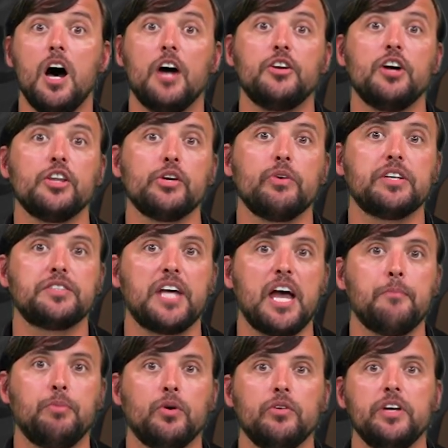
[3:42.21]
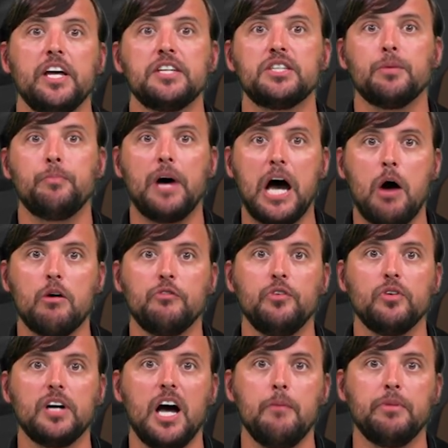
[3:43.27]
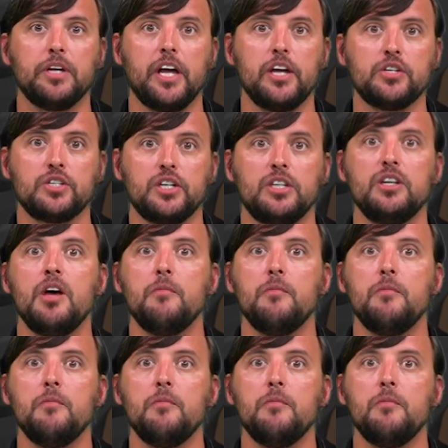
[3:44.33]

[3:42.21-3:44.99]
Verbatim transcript: Another example is the powerful combination